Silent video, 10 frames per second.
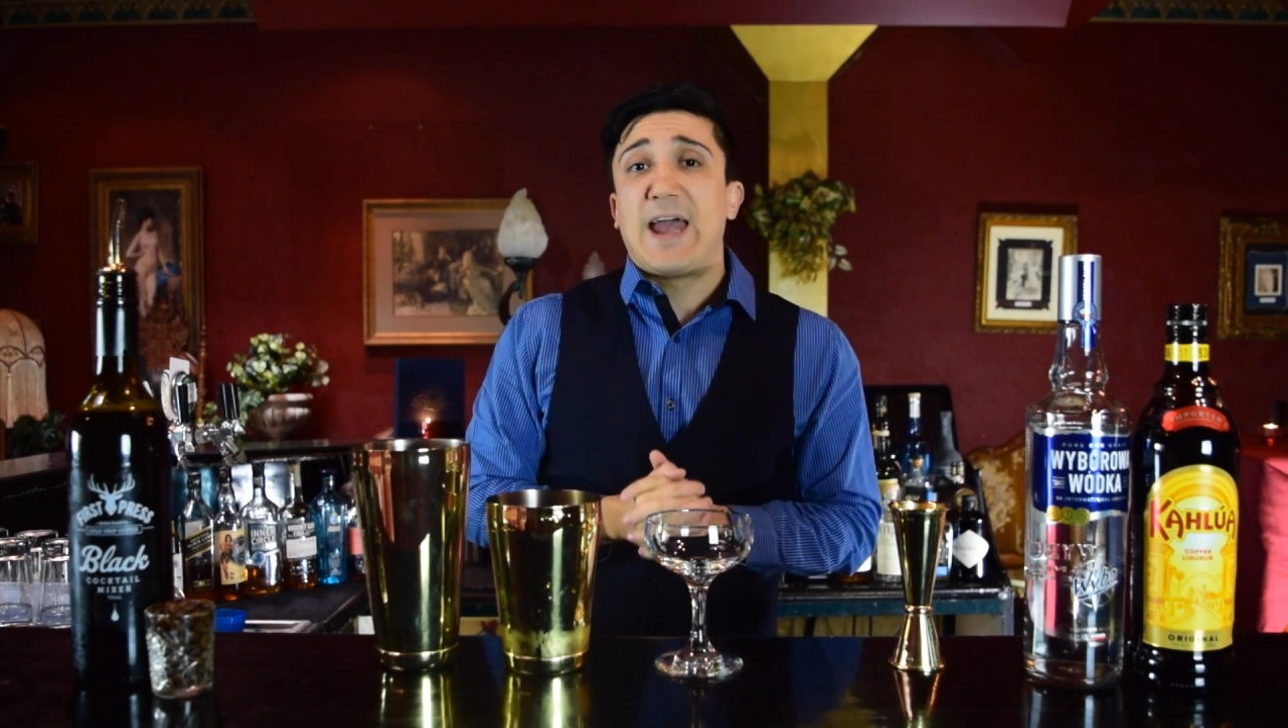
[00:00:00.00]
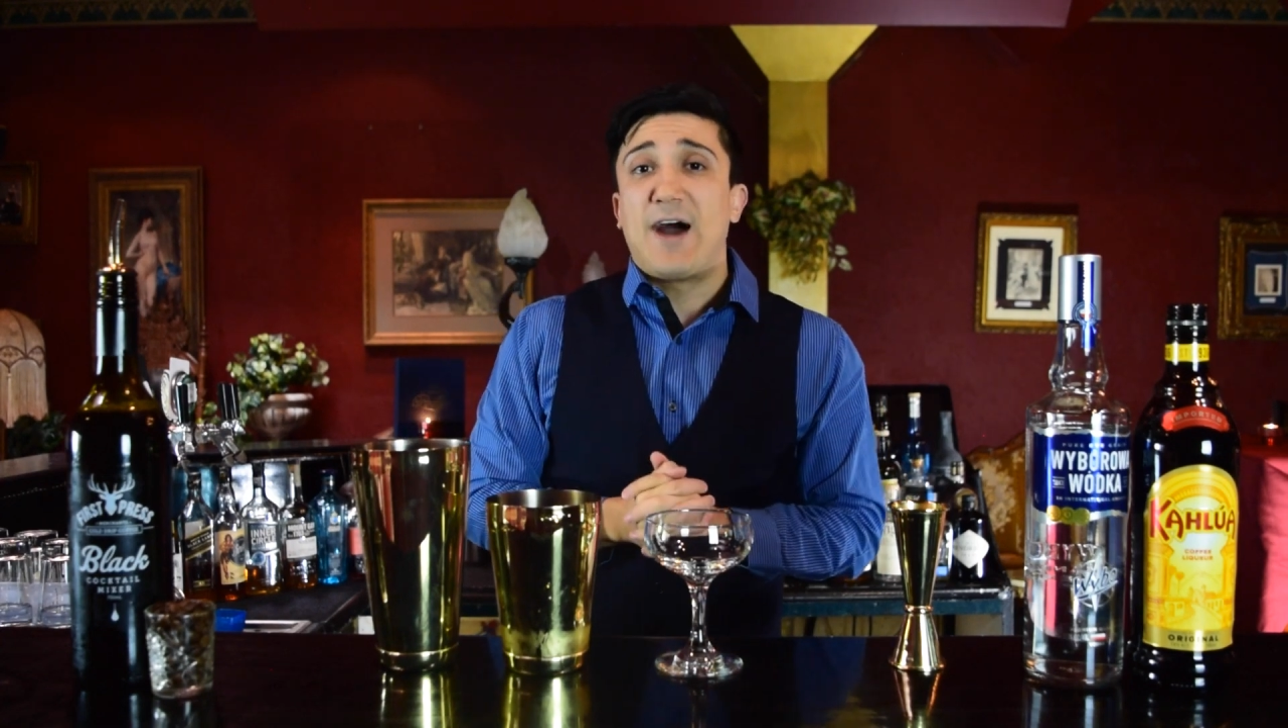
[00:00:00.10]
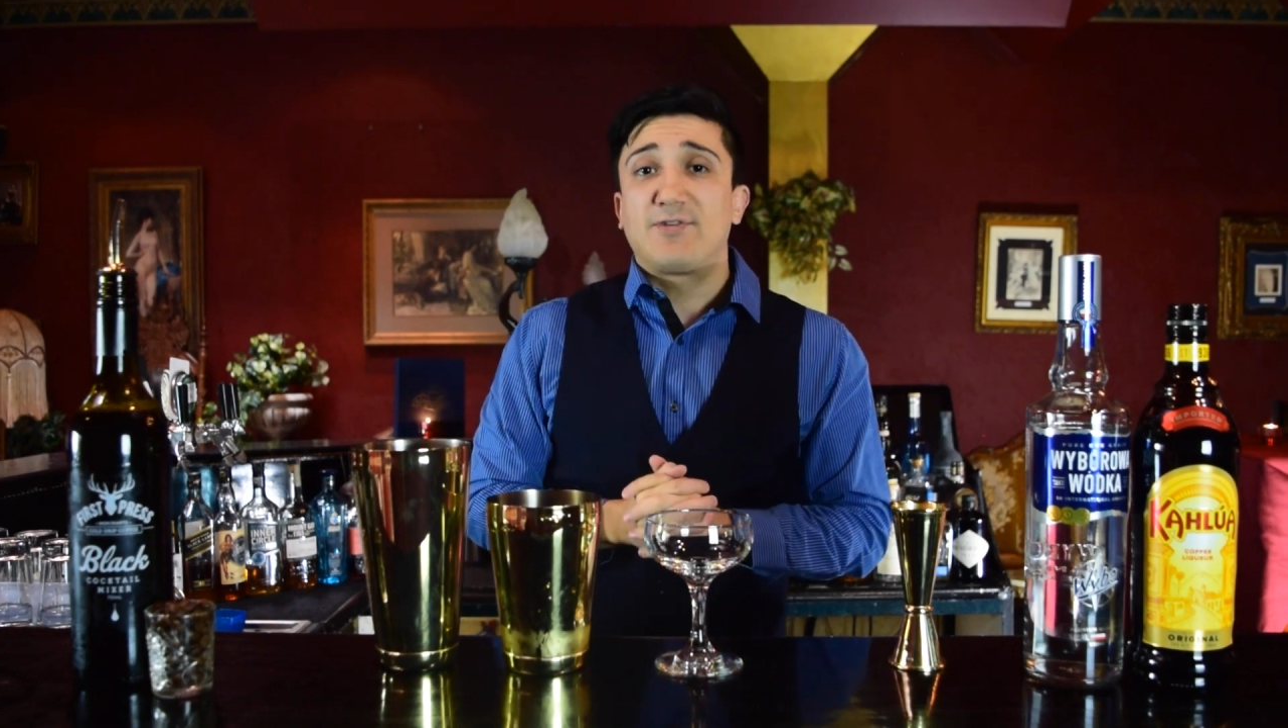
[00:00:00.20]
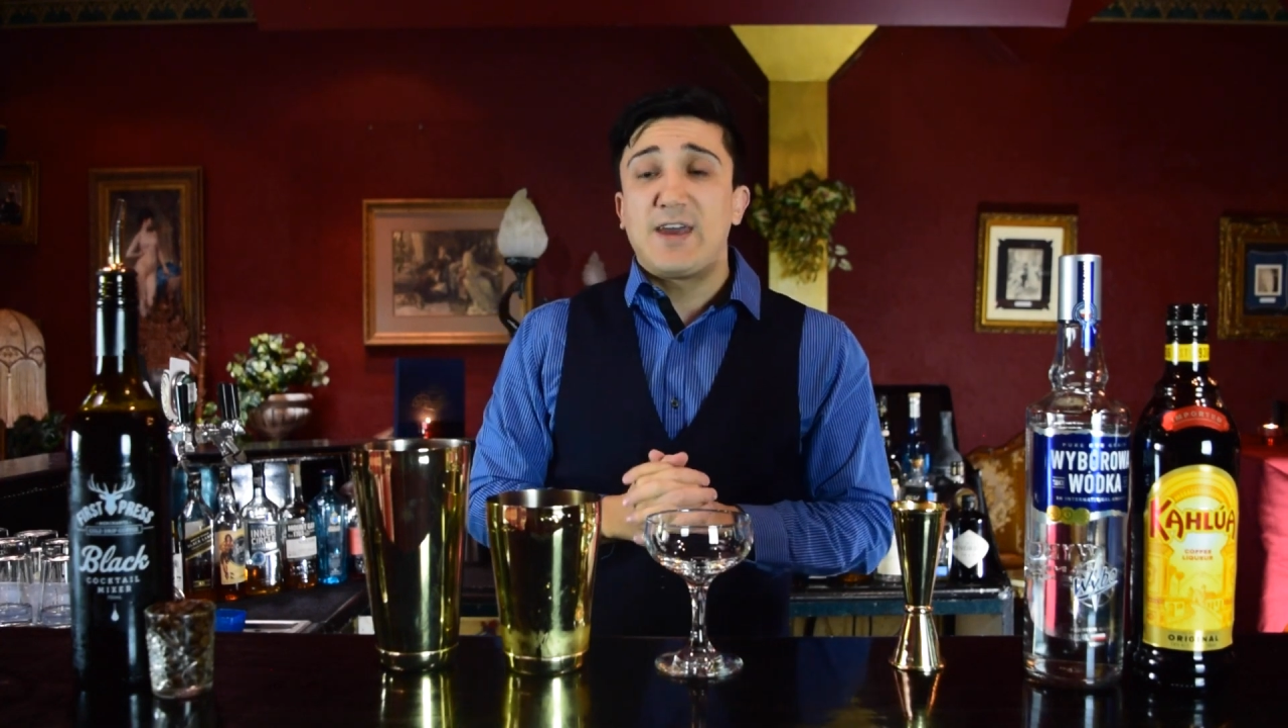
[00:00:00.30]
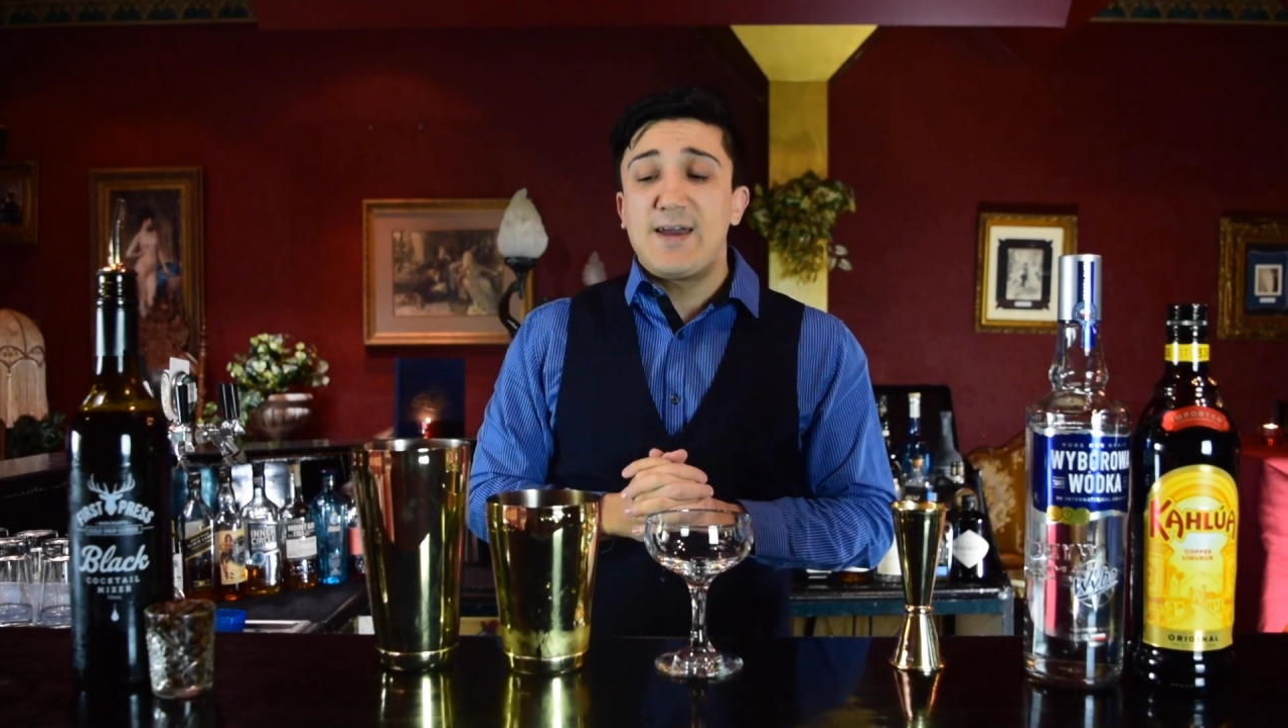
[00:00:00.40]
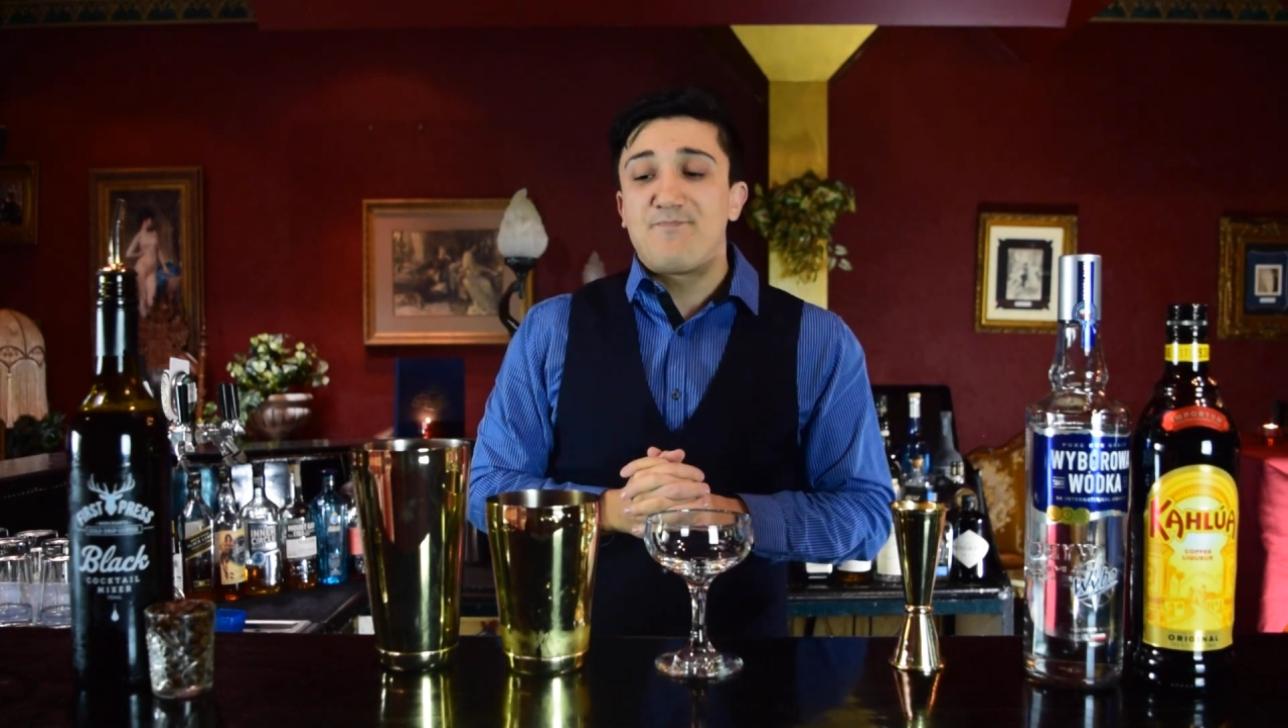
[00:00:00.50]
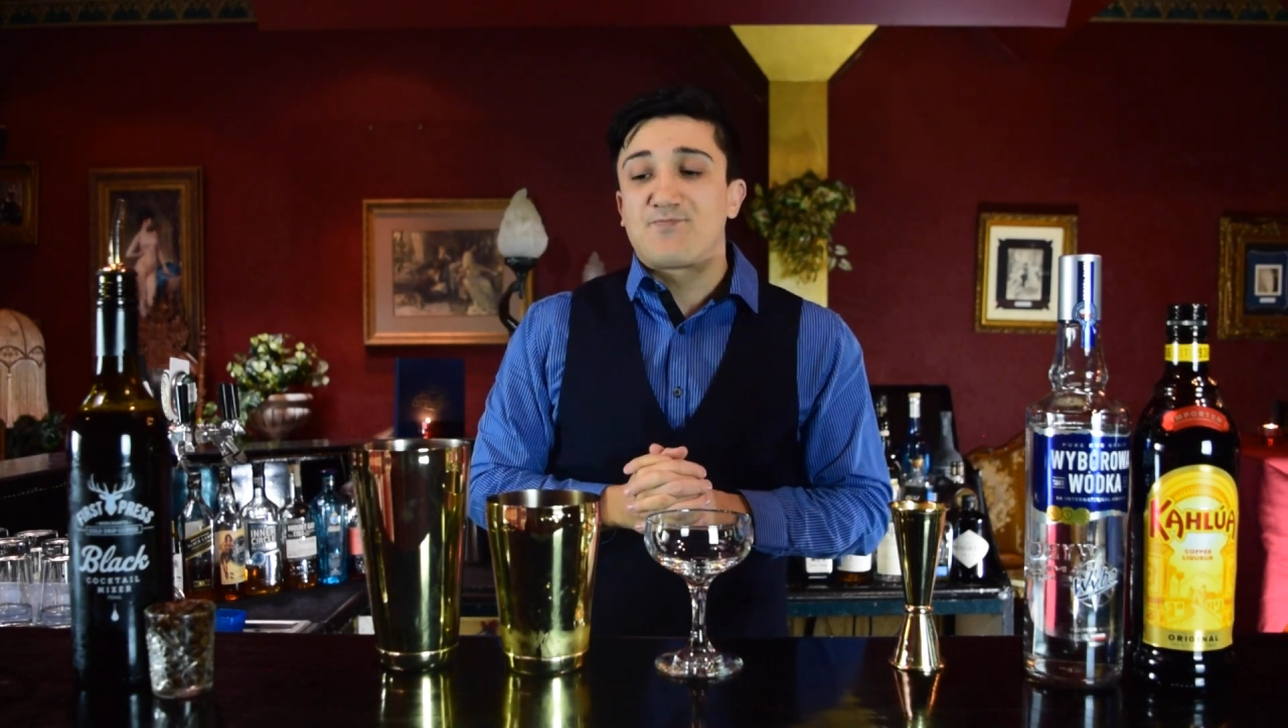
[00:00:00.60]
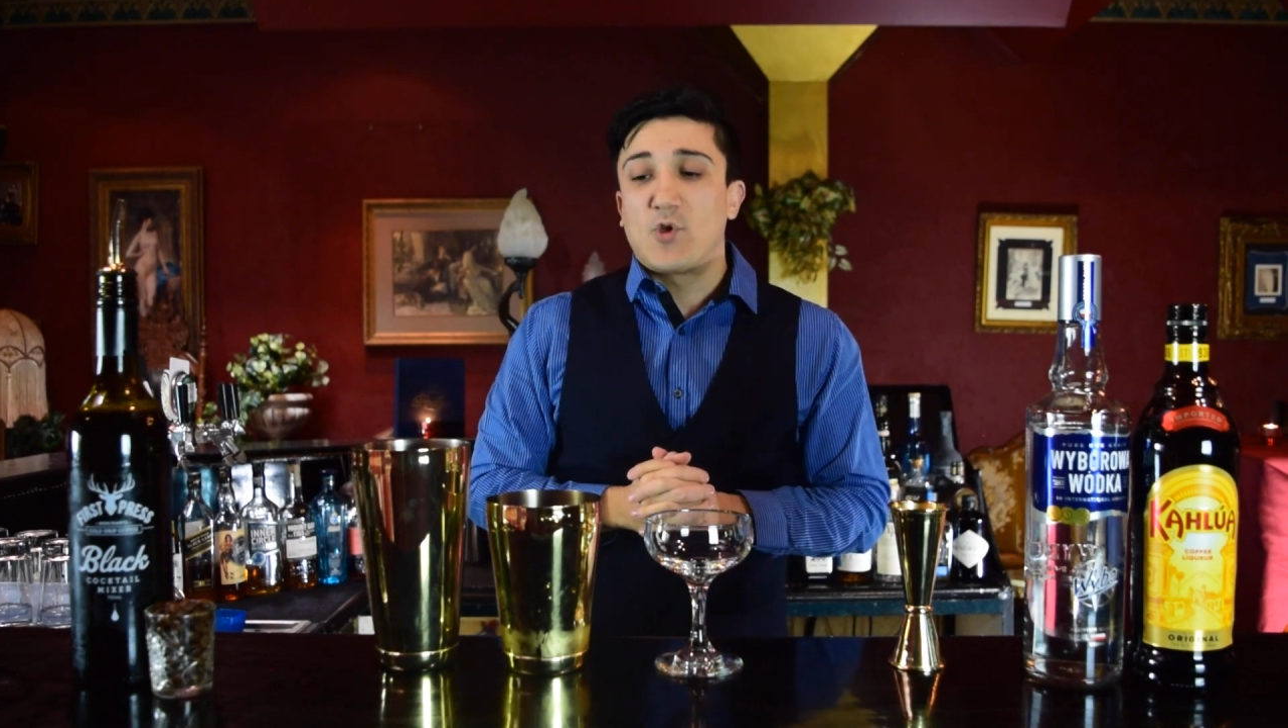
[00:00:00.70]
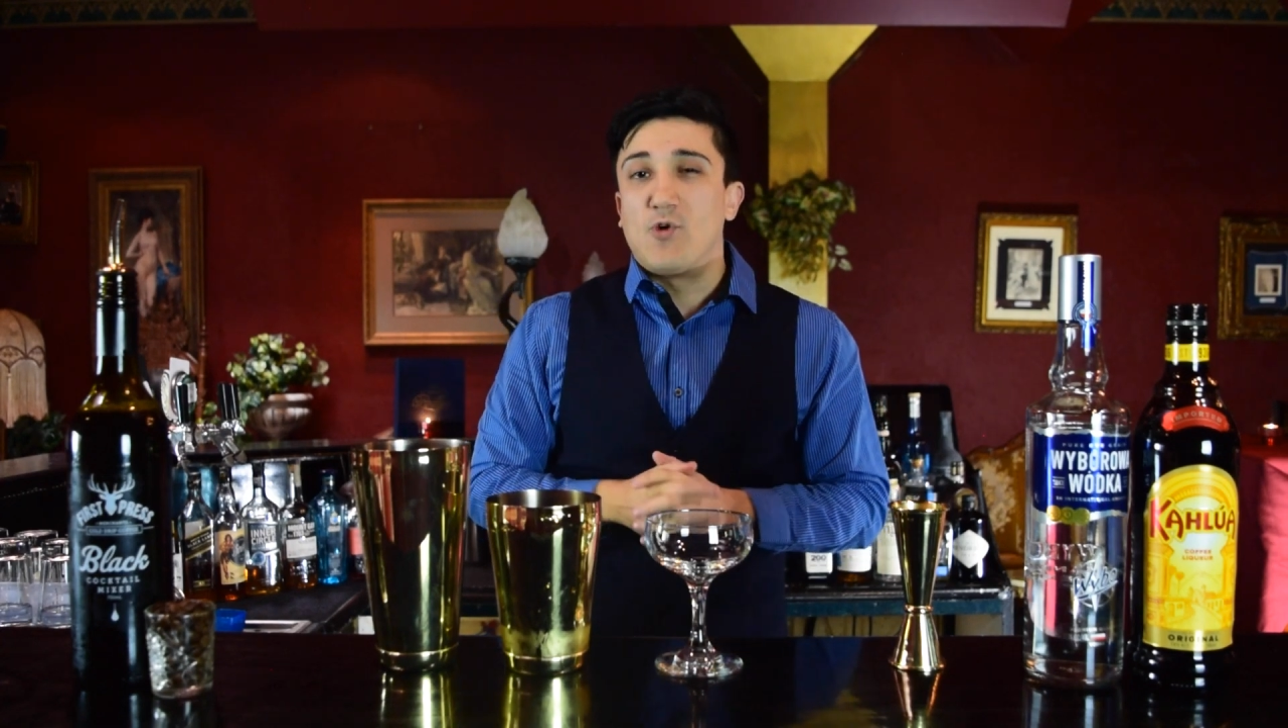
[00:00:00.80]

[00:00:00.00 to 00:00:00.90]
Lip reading: out there,